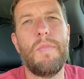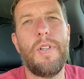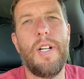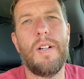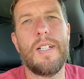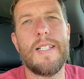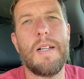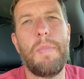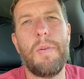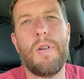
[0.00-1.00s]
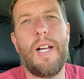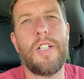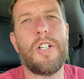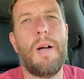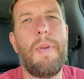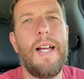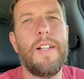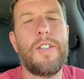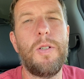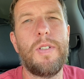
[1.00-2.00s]
Because some people are like, should I buy
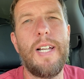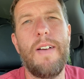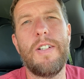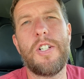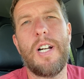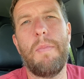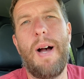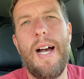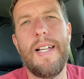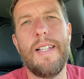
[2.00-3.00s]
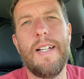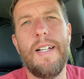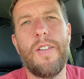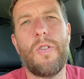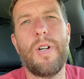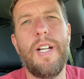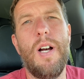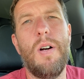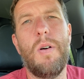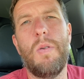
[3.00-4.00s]
the 2.7? Should I buy the
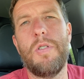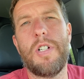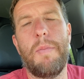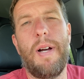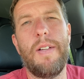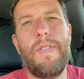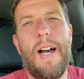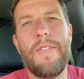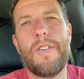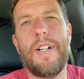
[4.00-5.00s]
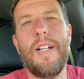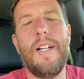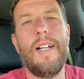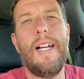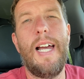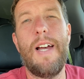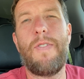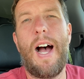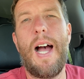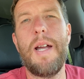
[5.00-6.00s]
3.0? Should I buy the 5.3?
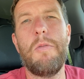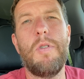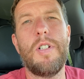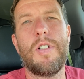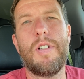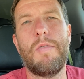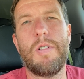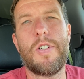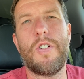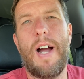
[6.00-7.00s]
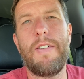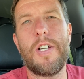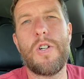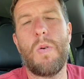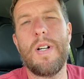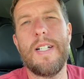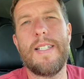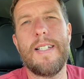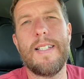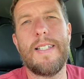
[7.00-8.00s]
If I was driving short
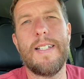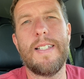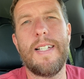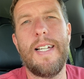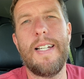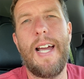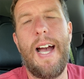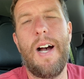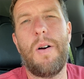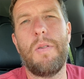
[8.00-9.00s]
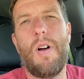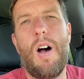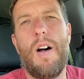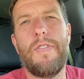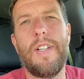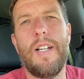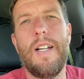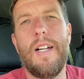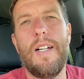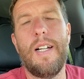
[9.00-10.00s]
distances in town
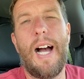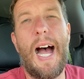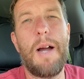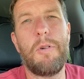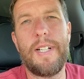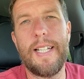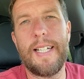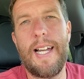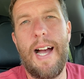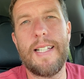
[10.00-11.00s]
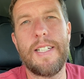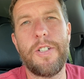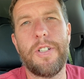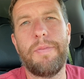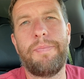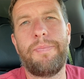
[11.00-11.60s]
often, I would get the gas engine.